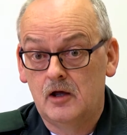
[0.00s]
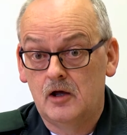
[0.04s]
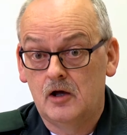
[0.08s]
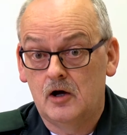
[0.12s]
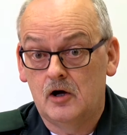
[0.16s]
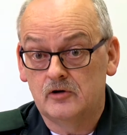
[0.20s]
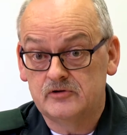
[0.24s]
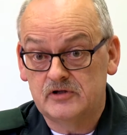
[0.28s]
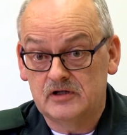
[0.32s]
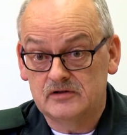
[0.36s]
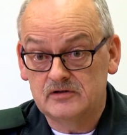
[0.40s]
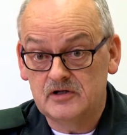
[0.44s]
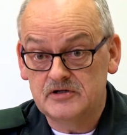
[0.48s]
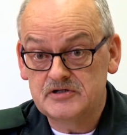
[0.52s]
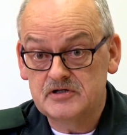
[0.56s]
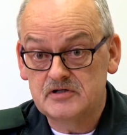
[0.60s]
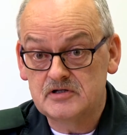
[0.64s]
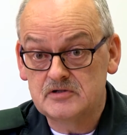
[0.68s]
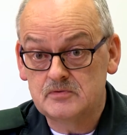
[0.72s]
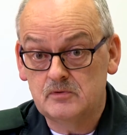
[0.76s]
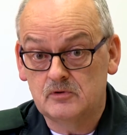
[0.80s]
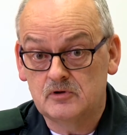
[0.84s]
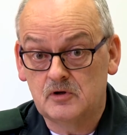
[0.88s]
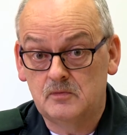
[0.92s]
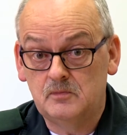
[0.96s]
Our
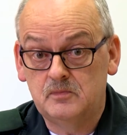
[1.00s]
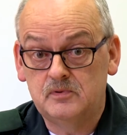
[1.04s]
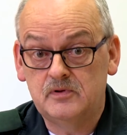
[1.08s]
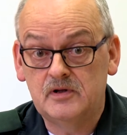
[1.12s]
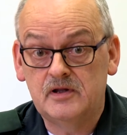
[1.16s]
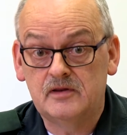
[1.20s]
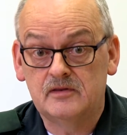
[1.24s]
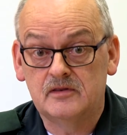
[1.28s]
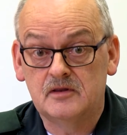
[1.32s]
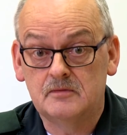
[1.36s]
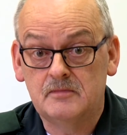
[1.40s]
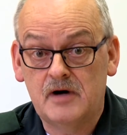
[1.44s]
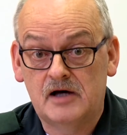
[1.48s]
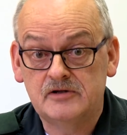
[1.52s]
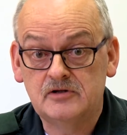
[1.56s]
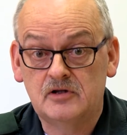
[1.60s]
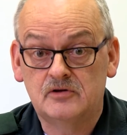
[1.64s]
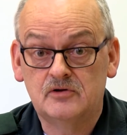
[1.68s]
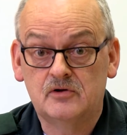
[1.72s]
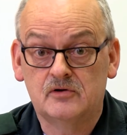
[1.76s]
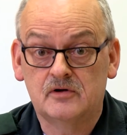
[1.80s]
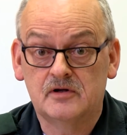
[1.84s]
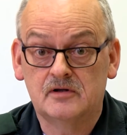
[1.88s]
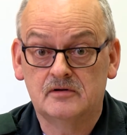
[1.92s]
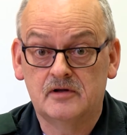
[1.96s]
technicians will complete the
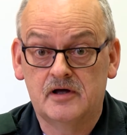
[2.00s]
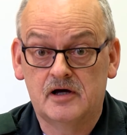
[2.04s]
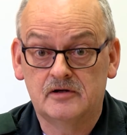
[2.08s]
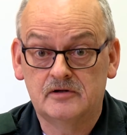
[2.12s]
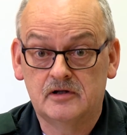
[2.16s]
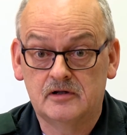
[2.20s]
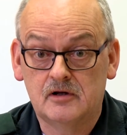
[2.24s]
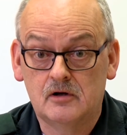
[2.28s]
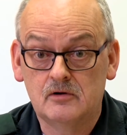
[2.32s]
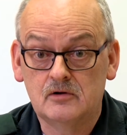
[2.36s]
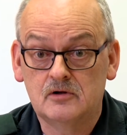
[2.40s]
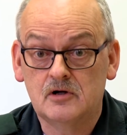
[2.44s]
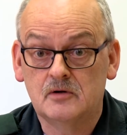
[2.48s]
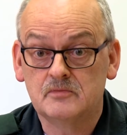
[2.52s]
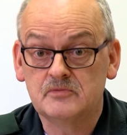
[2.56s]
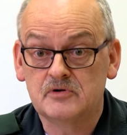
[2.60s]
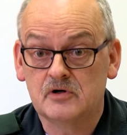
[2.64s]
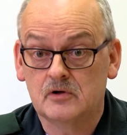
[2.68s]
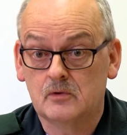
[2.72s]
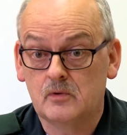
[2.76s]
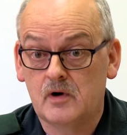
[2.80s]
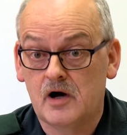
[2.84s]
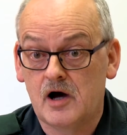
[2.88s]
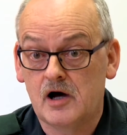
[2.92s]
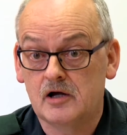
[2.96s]
mandatory learning outcomes
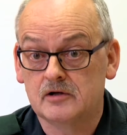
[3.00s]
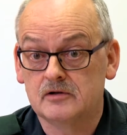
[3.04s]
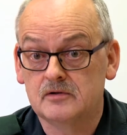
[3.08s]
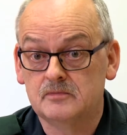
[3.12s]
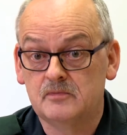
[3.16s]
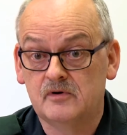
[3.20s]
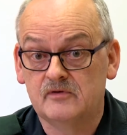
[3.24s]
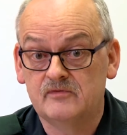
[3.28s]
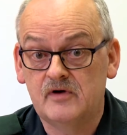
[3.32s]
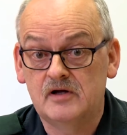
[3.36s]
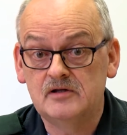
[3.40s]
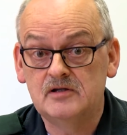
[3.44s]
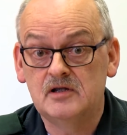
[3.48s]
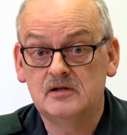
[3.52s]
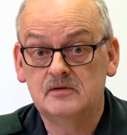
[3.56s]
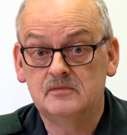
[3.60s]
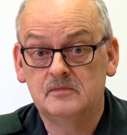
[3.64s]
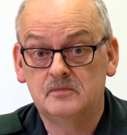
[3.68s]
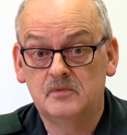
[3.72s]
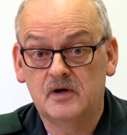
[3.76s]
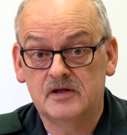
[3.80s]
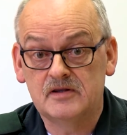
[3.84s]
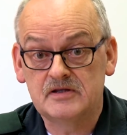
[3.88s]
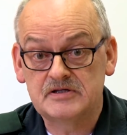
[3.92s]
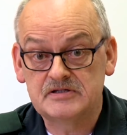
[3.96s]
required
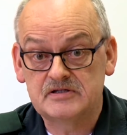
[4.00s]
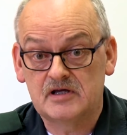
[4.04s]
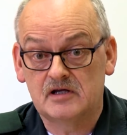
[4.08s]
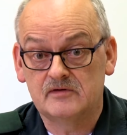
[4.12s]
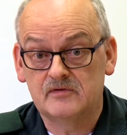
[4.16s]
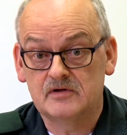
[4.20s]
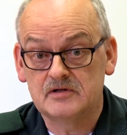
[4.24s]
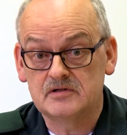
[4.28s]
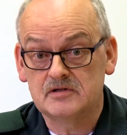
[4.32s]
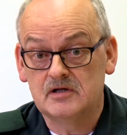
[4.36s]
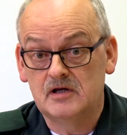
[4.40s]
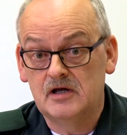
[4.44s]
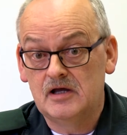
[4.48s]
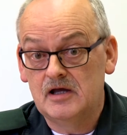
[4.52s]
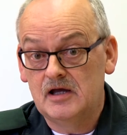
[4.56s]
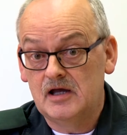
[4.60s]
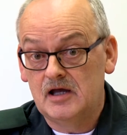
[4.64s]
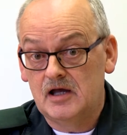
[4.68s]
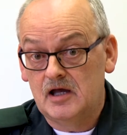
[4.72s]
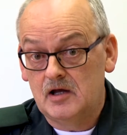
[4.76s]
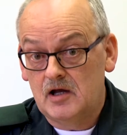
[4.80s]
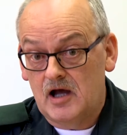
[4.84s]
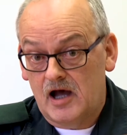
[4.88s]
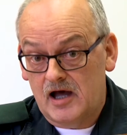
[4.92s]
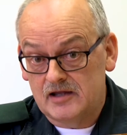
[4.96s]
provided by the service.
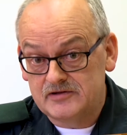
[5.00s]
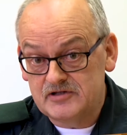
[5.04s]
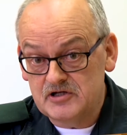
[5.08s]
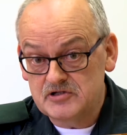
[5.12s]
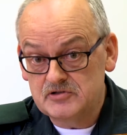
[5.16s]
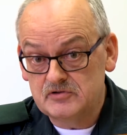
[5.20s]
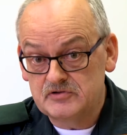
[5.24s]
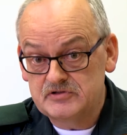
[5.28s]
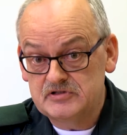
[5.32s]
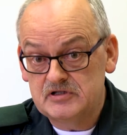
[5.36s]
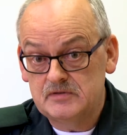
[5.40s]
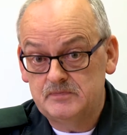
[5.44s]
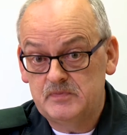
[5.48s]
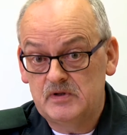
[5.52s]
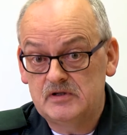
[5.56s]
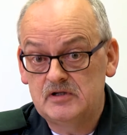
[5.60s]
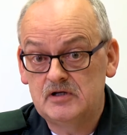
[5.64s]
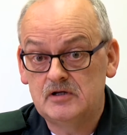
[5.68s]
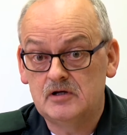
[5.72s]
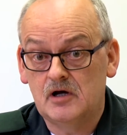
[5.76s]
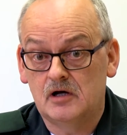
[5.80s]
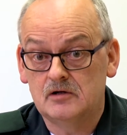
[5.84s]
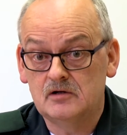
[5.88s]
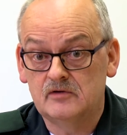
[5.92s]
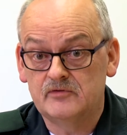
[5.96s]
Additional
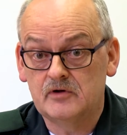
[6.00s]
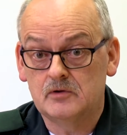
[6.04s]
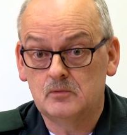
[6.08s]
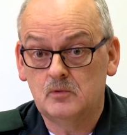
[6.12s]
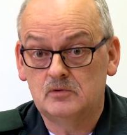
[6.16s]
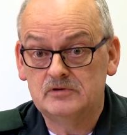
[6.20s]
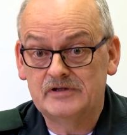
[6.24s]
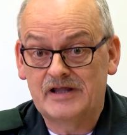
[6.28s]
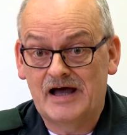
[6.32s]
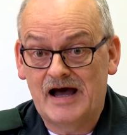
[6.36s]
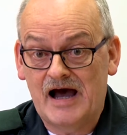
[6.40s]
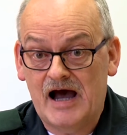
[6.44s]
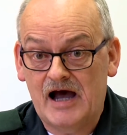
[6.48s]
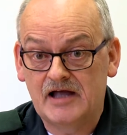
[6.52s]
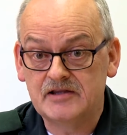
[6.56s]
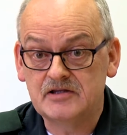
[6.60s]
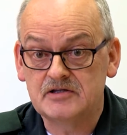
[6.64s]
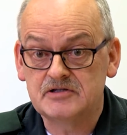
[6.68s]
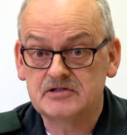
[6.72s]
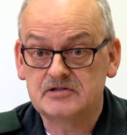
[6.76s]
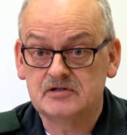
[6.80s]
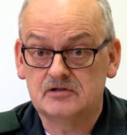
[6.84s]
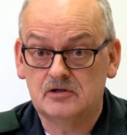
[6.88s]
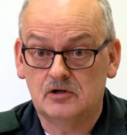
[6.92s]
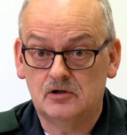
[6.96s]
CPD, however, will
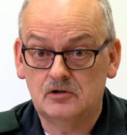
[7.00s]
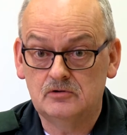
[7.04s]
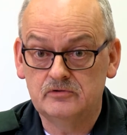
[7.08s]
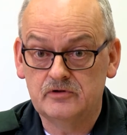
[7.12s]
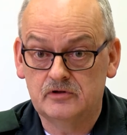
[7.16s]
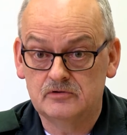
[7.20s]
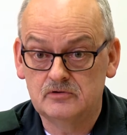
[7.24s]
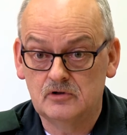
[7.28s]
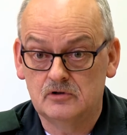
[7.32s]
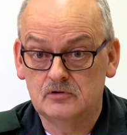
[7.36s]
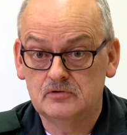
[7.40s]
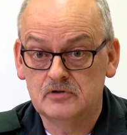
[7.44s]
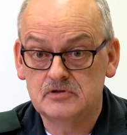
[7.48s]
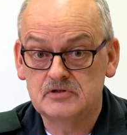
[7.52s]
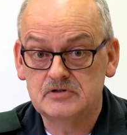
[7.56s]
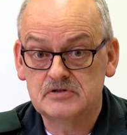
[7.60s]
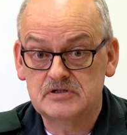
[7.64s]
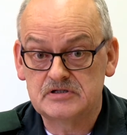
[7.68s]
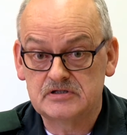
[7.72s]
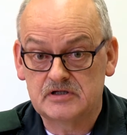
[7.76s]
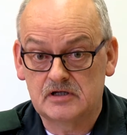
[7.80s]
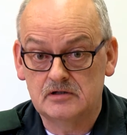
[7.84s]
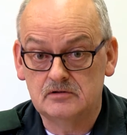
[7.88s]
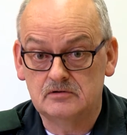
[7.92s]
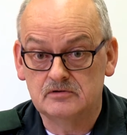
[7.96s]
enhance all their knowledge and
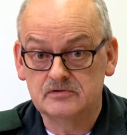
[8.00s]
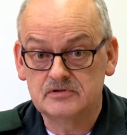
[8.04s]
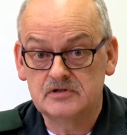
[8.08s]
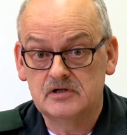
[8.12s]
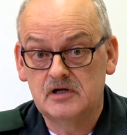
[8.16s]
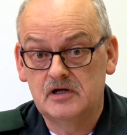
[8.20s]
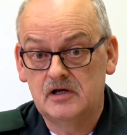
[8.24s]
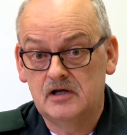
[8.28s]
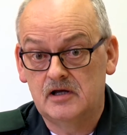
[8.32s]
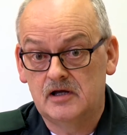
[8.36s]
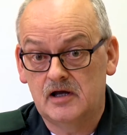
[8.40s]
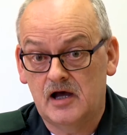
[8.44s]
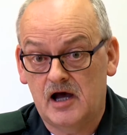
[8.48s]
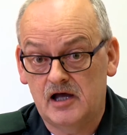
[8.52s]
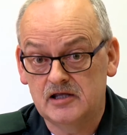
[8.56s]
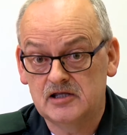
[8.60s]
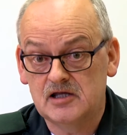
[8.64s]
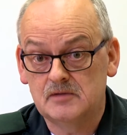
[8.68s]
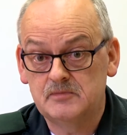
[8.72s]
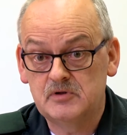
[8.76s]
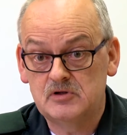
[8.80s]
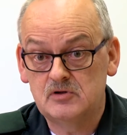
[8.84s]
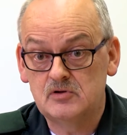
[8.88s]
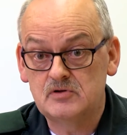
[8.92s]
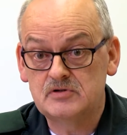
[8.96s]
skills and
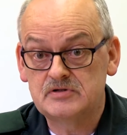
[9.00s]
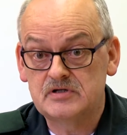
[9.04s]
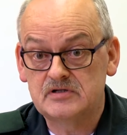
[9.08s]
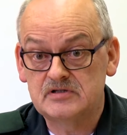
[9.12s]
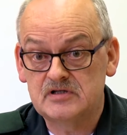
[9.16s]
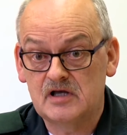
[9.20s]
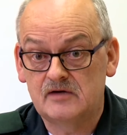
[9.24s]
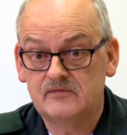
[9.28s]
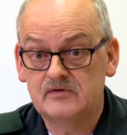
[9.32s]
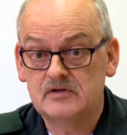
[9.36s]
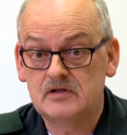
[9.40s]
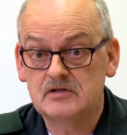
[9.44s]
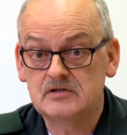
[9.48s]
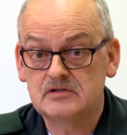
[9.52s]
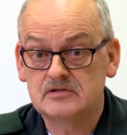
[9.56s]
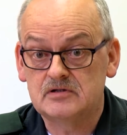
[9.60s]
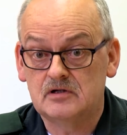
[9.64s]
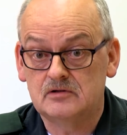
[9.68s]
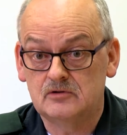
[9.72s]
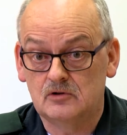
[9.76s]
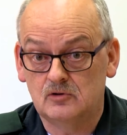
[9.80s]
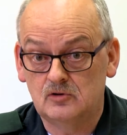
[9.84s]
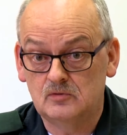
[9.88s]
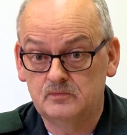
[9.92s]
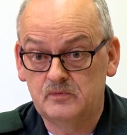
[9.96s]
can be used as evidence
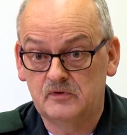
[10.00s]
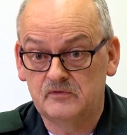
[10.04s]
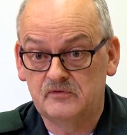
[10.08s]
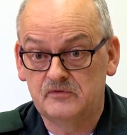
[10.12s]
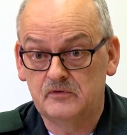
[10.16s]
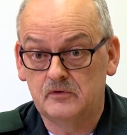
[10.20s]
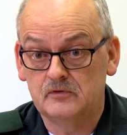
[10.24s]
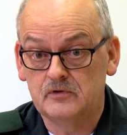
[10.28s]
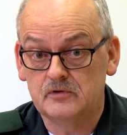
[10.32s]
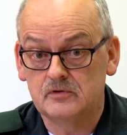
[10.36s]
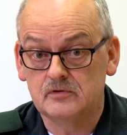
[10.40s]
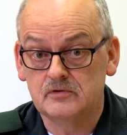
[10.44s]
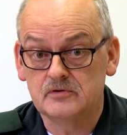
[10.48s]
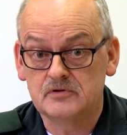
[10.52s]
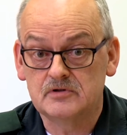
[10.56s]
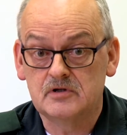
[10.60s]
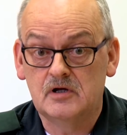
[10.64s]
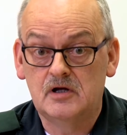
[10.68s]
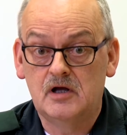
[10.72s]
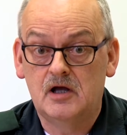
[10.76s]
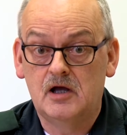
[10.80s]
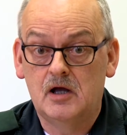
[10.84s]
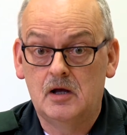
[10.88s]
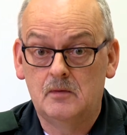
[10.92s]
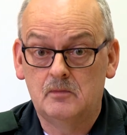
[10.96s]
in all portfolios
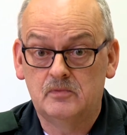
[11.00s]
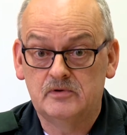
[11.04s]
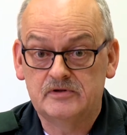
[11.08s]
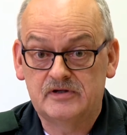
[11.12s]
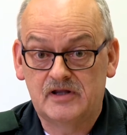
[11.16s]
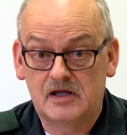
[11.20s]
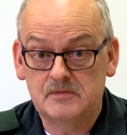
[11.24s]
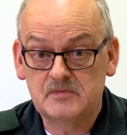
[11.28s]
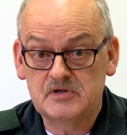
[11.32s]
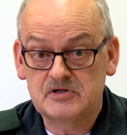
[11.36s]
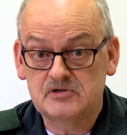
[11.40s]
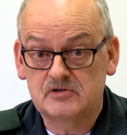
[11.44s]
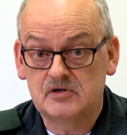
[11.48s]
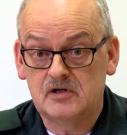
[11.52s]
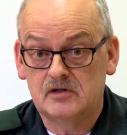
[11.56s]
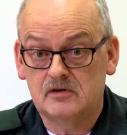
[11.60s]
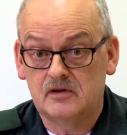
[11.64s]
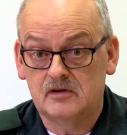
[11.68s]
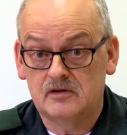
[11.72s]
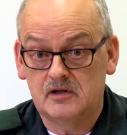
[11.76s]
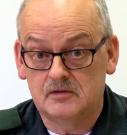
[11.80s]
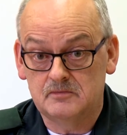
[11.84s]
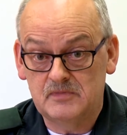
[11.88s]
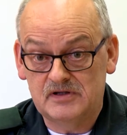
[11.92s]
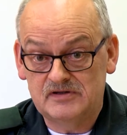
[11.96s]
to demonstrate
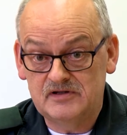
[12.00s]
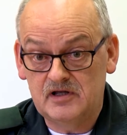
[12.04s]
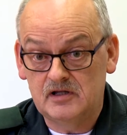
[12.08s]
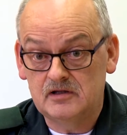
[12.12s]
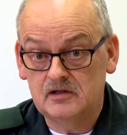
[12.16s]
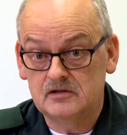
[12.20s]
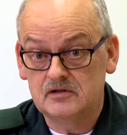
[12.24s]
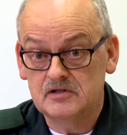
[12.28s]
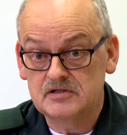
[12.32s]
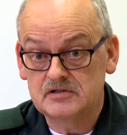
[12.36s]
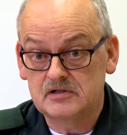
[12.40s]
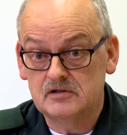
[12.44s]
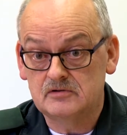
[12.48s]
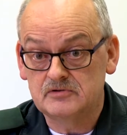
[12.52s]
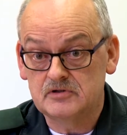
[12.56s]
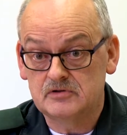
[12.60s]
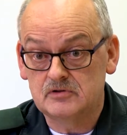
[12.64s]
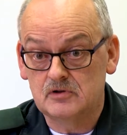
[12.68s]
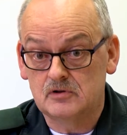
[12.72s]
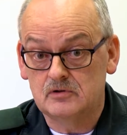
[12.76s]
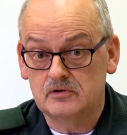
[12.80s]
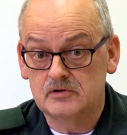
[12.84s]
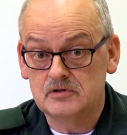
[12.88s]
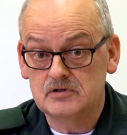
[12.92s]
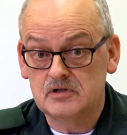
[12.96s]
that they're maintaining their skills and
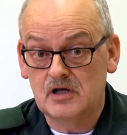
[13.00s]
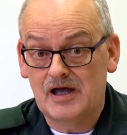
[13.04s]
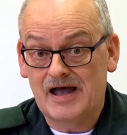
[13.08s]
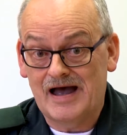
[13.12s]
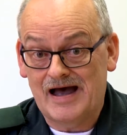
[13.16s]
knowledge,